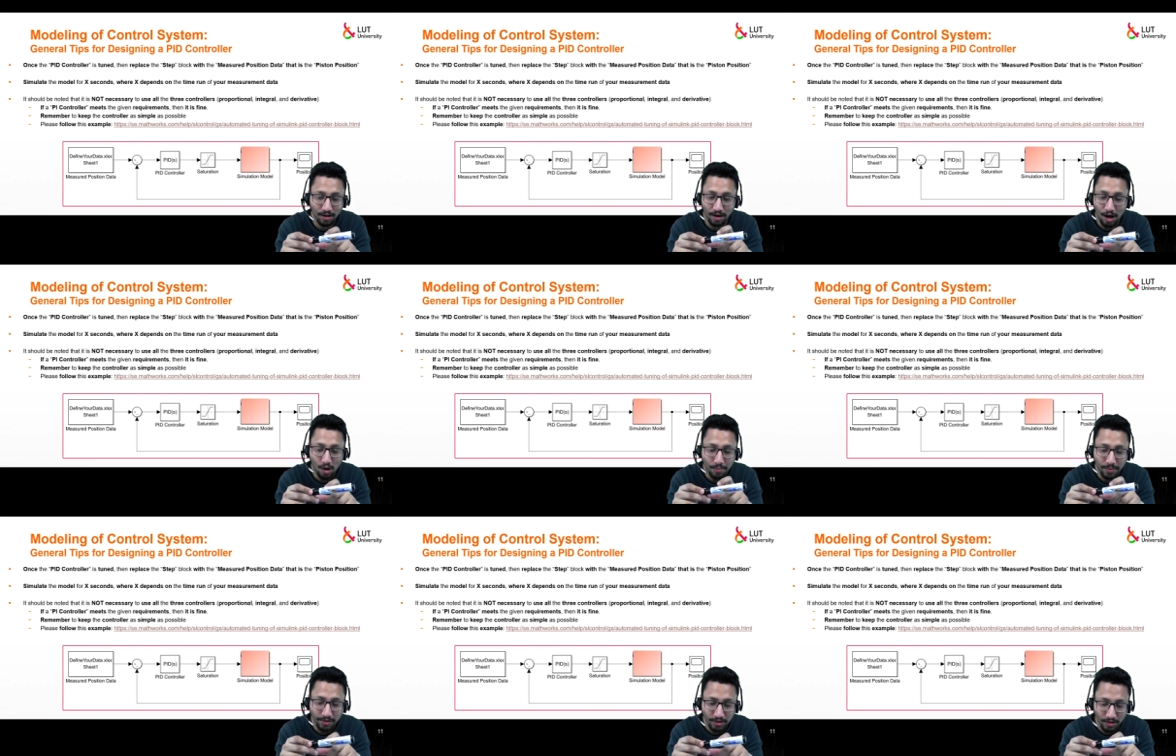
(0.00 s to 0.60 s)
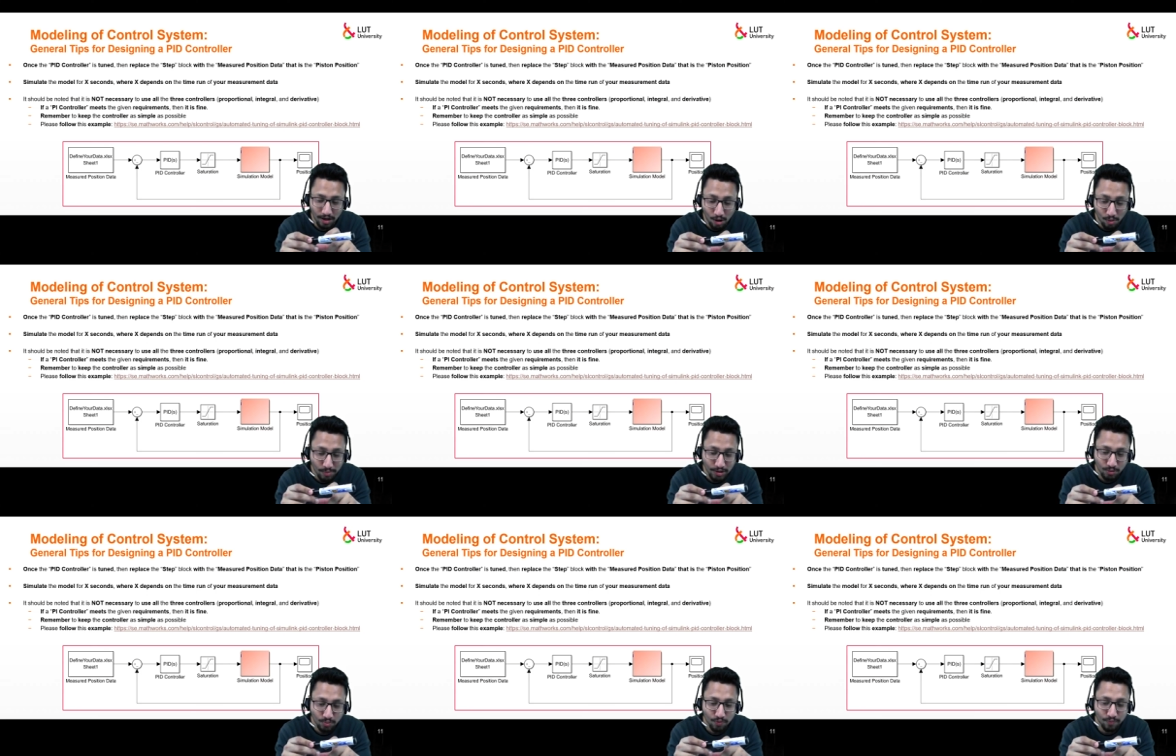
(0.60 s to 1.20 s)
how much how
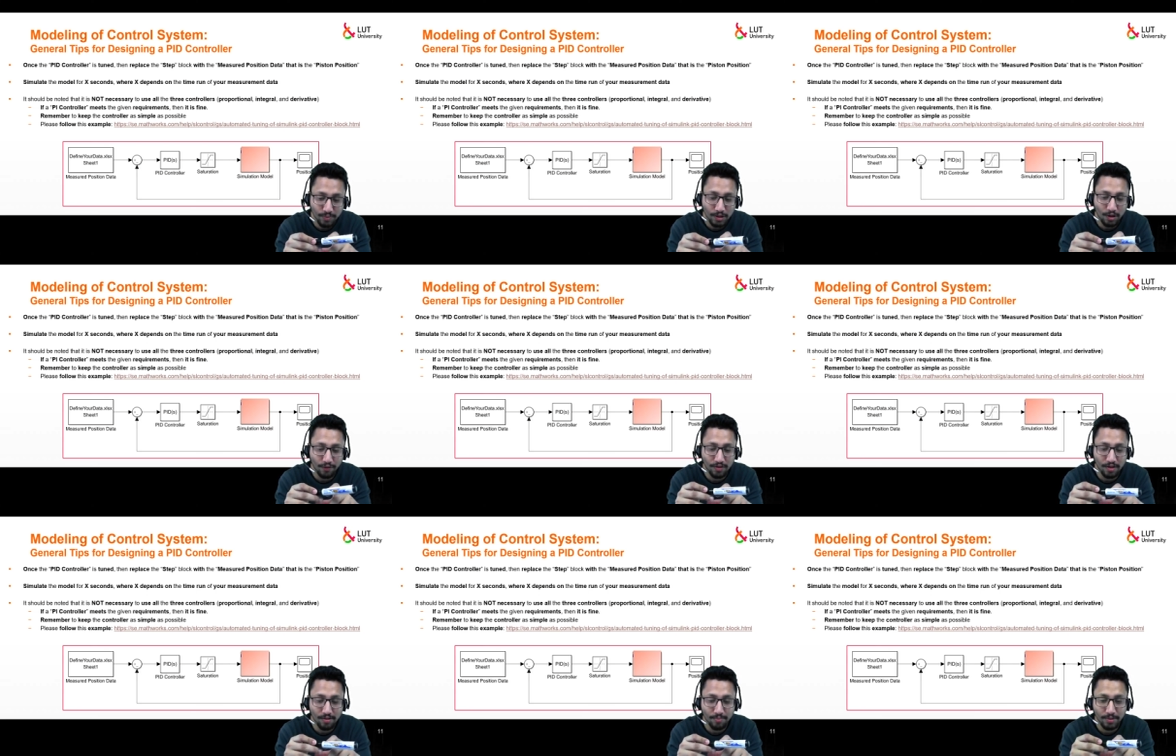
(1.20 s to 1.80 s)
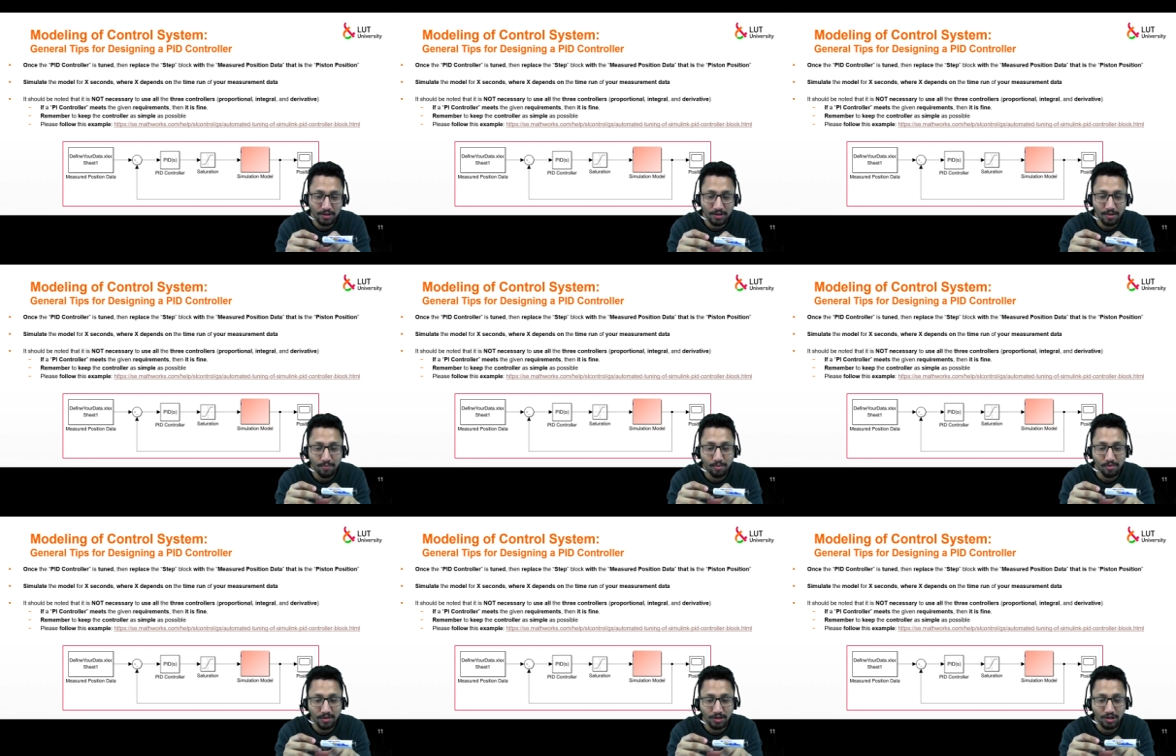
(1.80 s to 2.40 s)
much movement of this piston
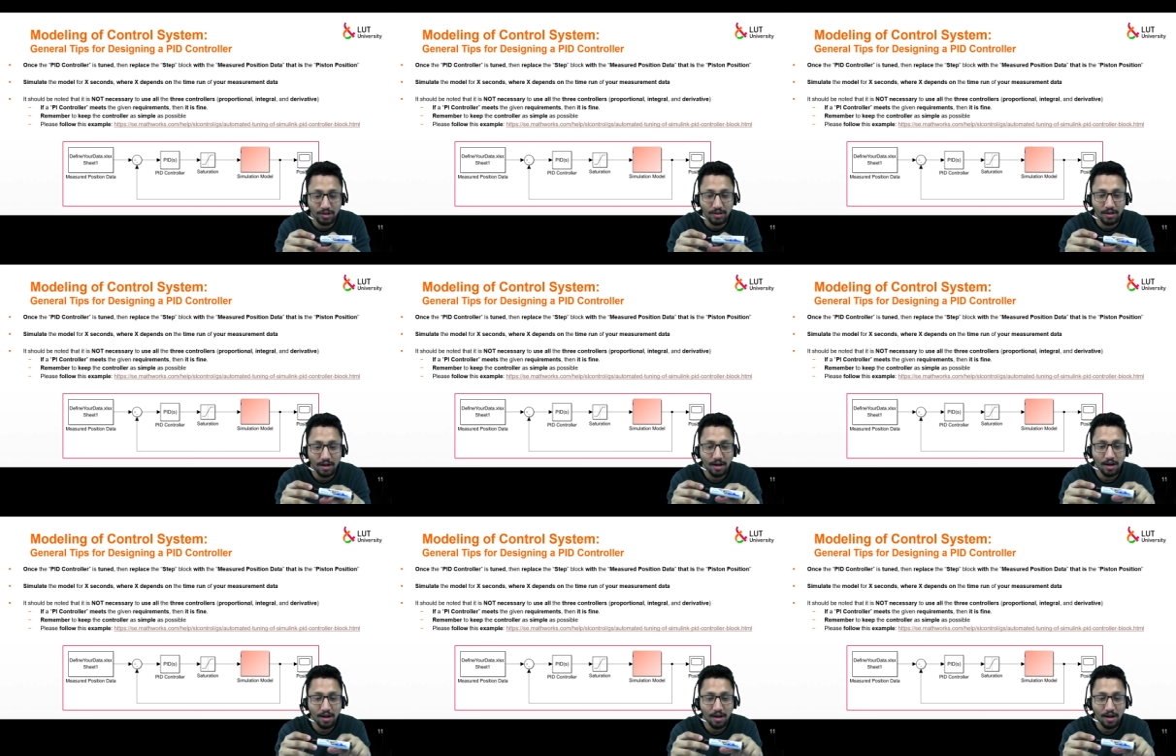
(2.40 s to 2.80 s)
position